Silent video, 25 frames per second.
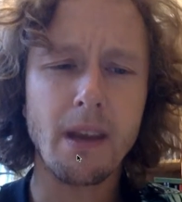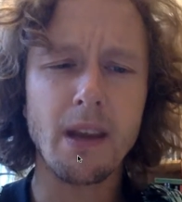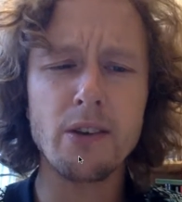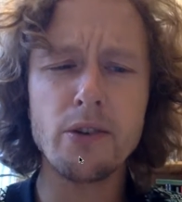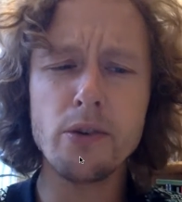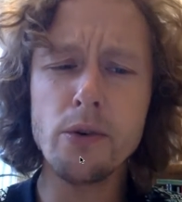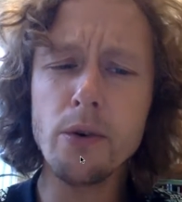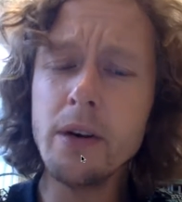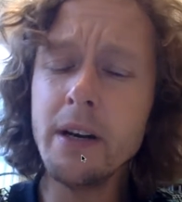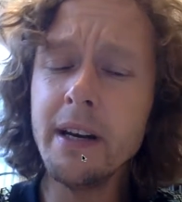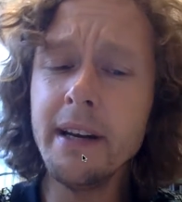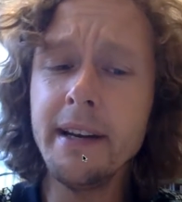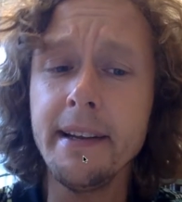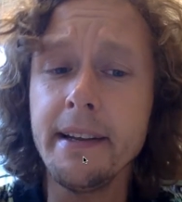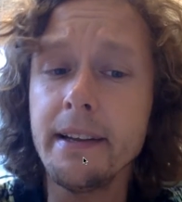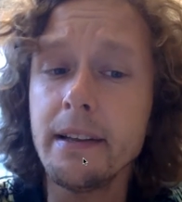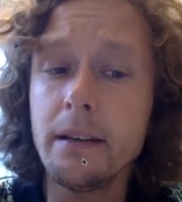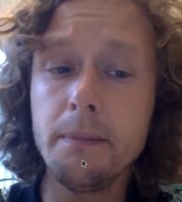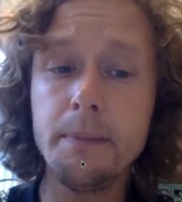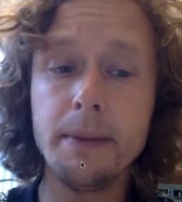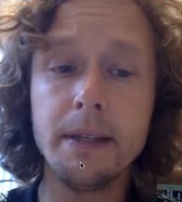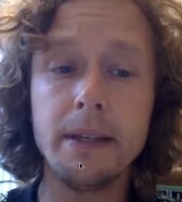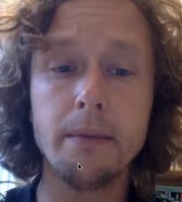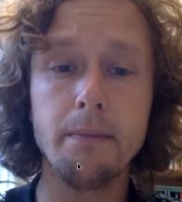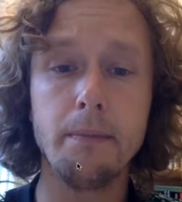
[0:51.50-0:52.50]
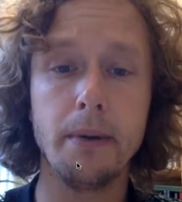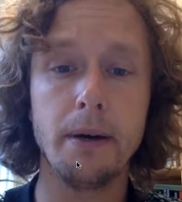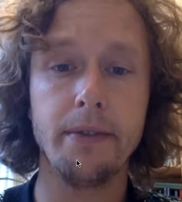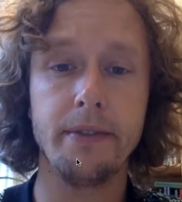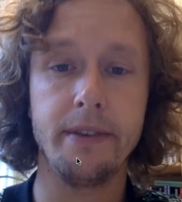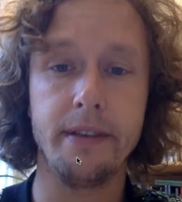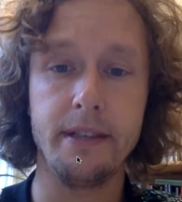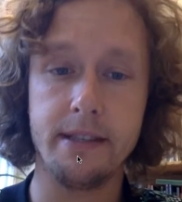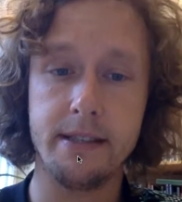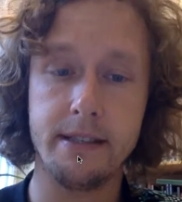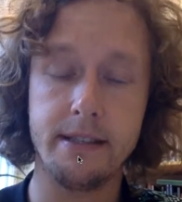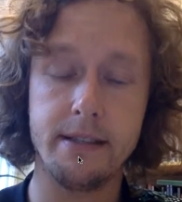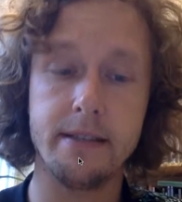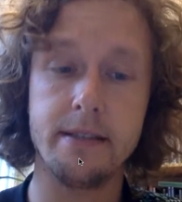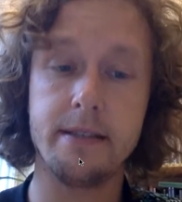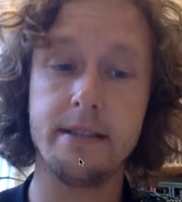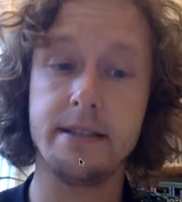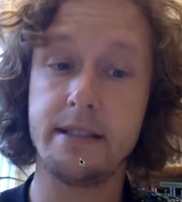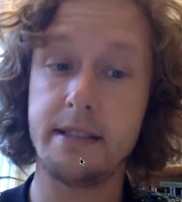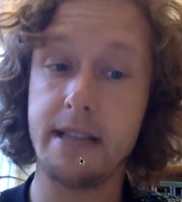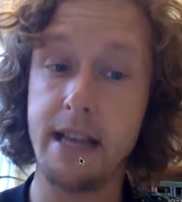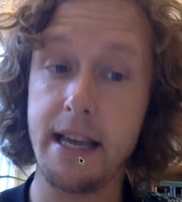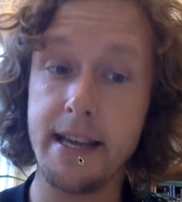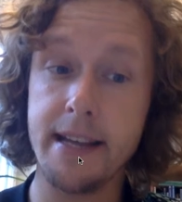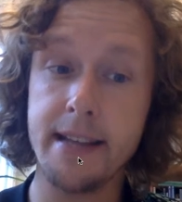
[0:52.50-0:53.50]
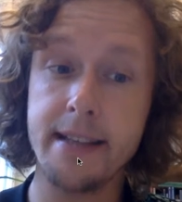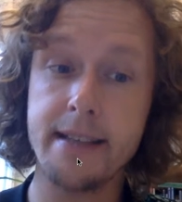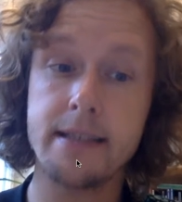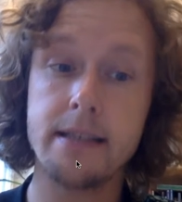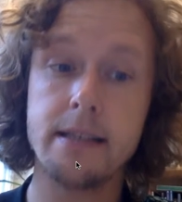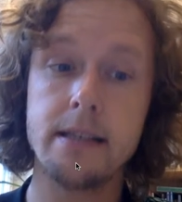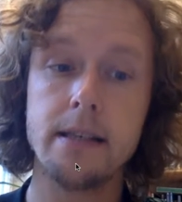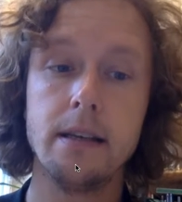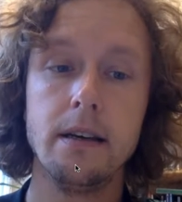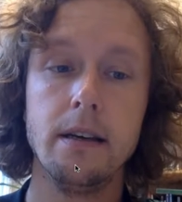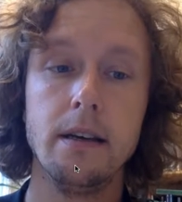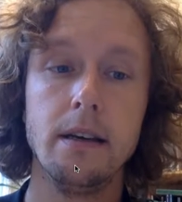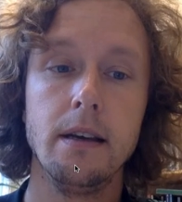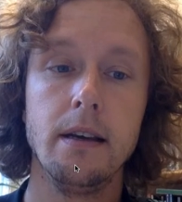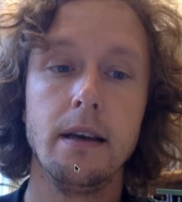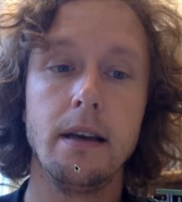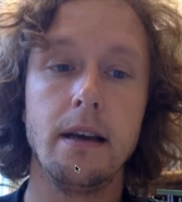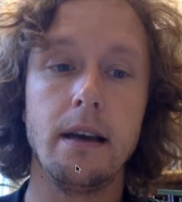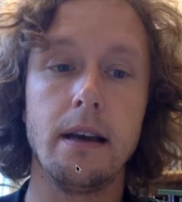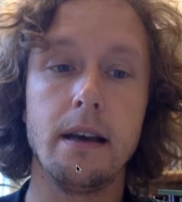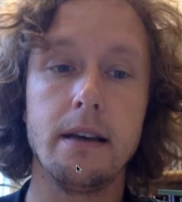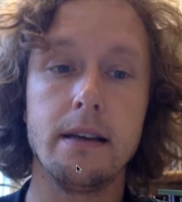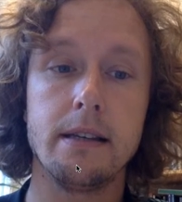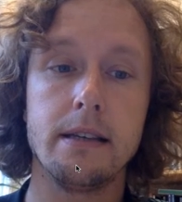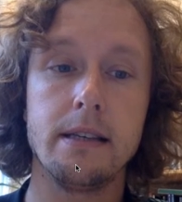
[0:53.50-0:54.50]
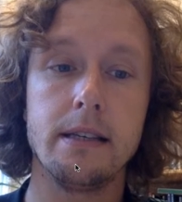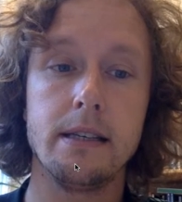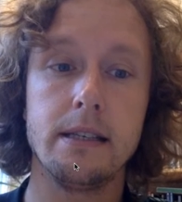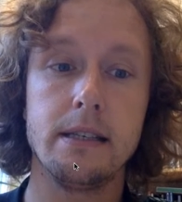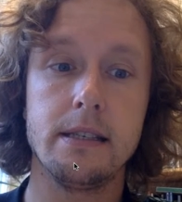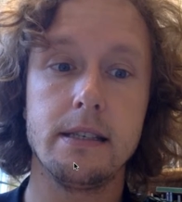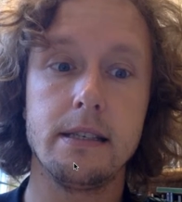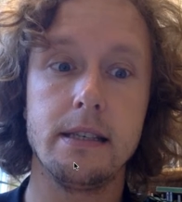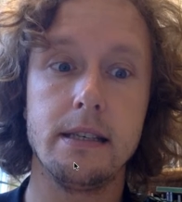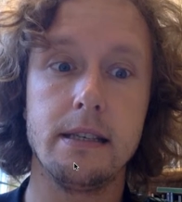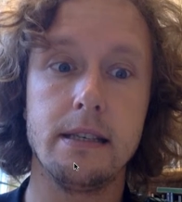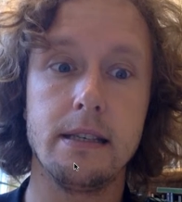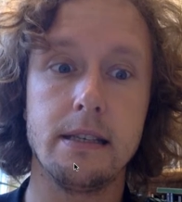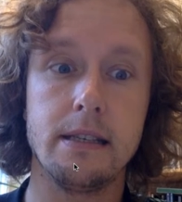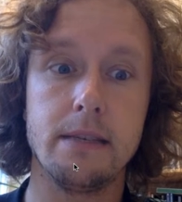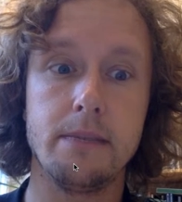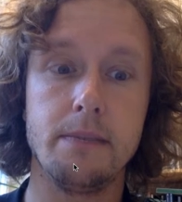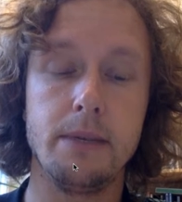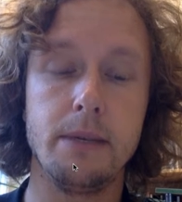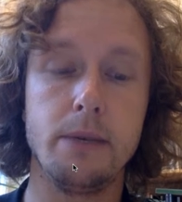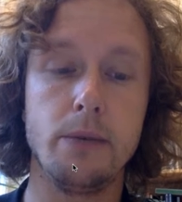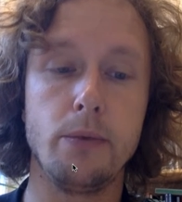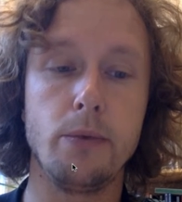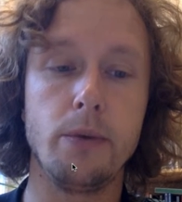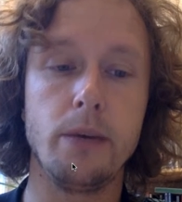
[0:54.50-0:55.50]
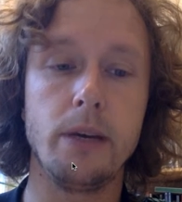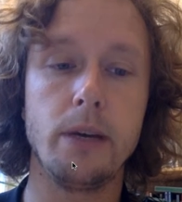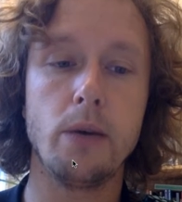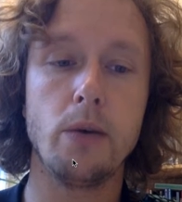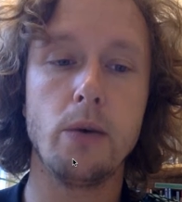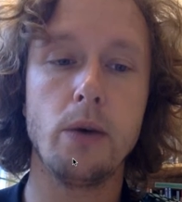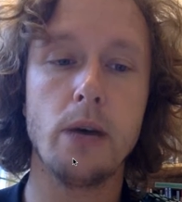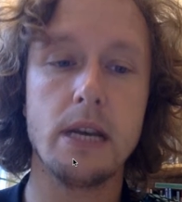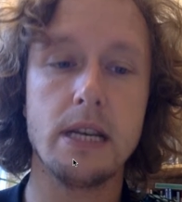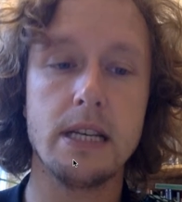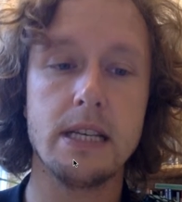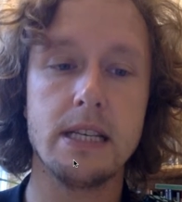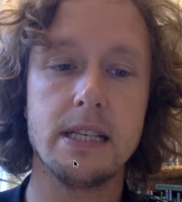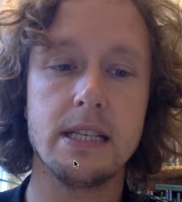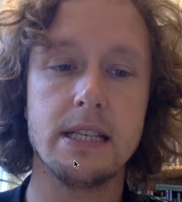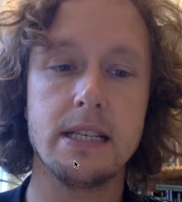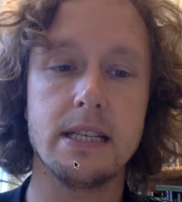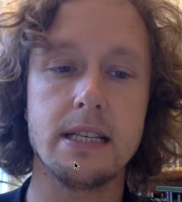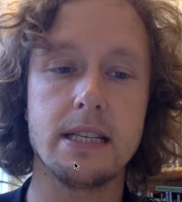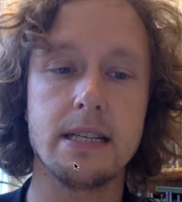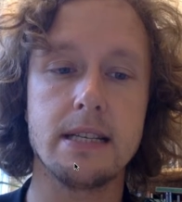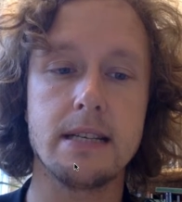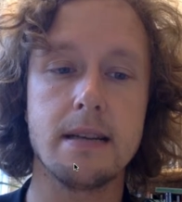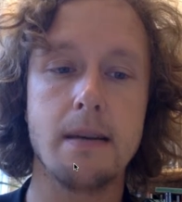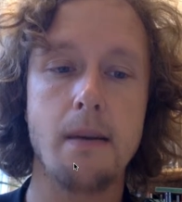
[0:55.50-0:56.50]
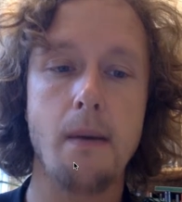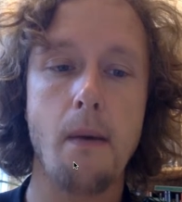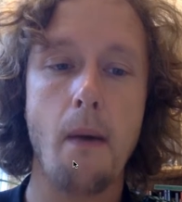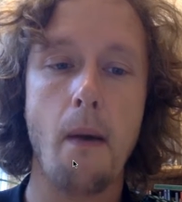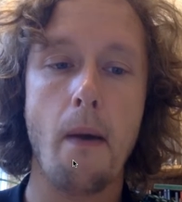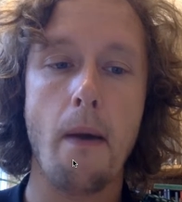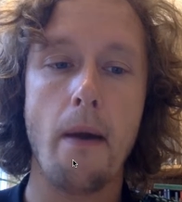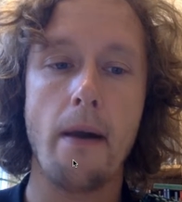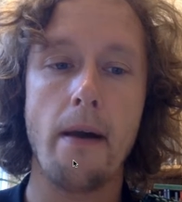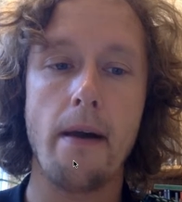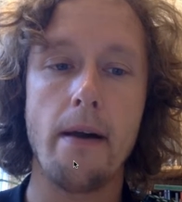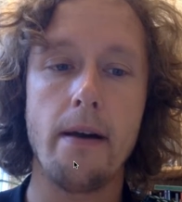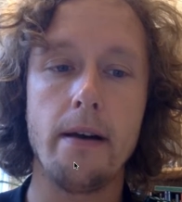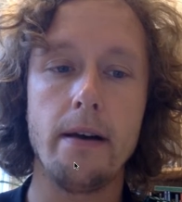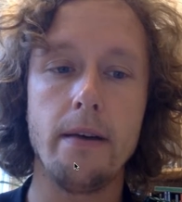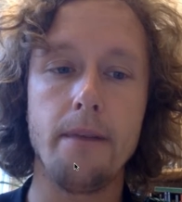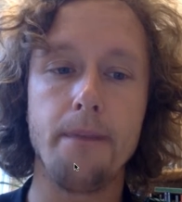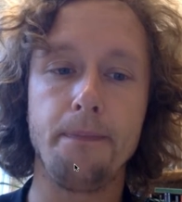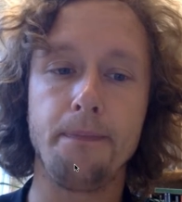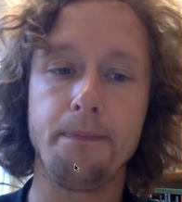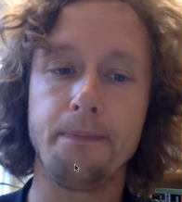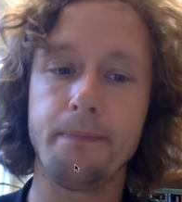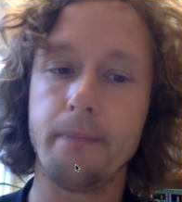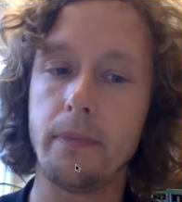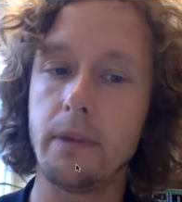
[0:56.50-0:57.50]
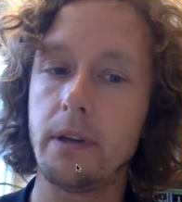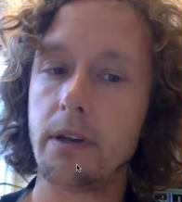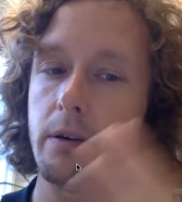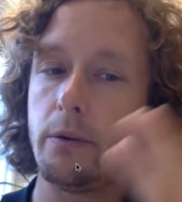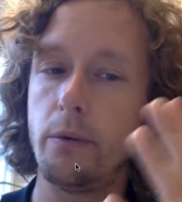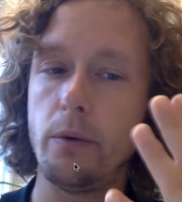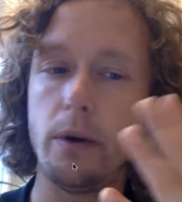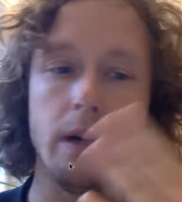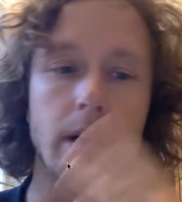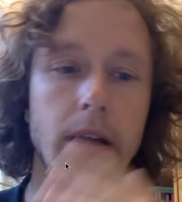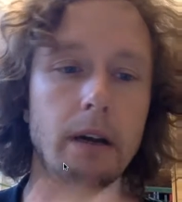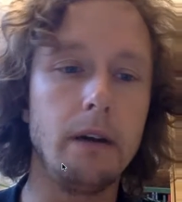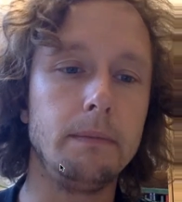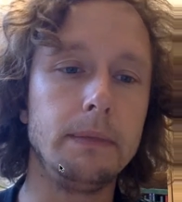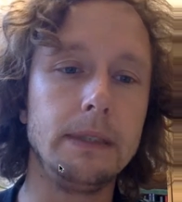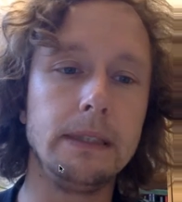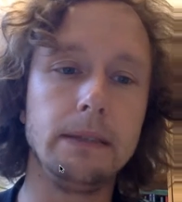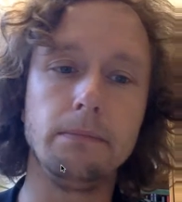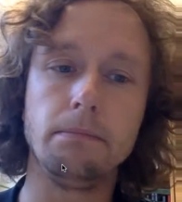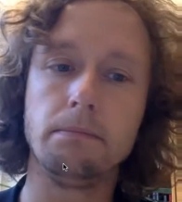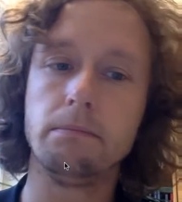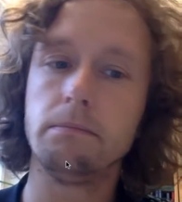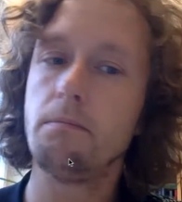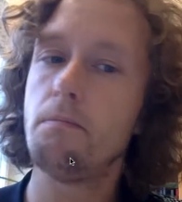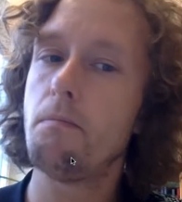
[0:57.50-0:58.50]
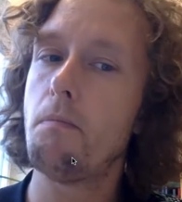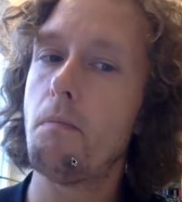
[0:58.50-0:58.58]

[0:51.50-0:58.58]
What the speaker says: talk a little bit about the state since this has been requested. Well, I mean,